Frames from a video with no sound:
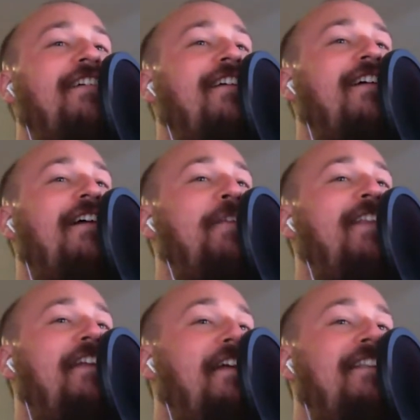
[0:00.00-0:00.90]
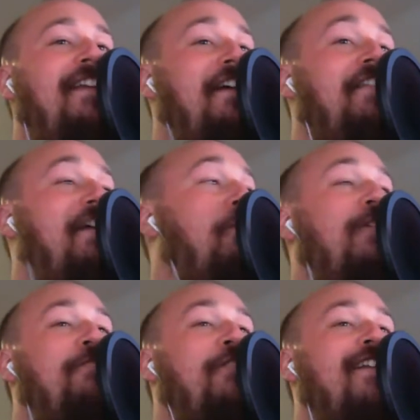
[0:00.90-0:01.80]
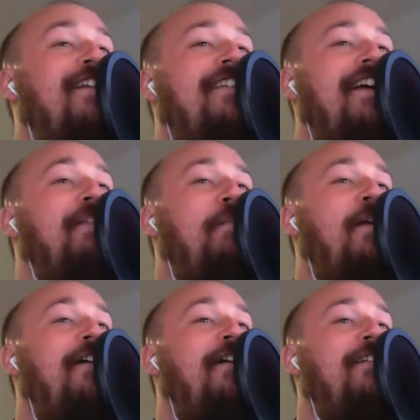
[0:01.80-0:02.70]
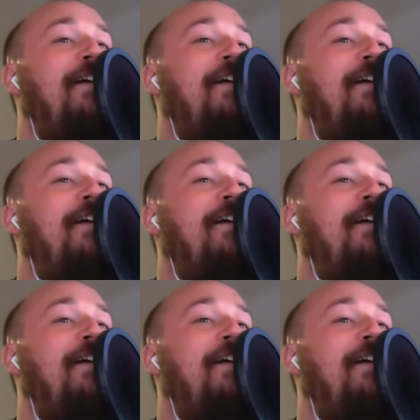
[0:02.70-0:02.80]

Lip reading: I mean, they weren't afraid to tell him about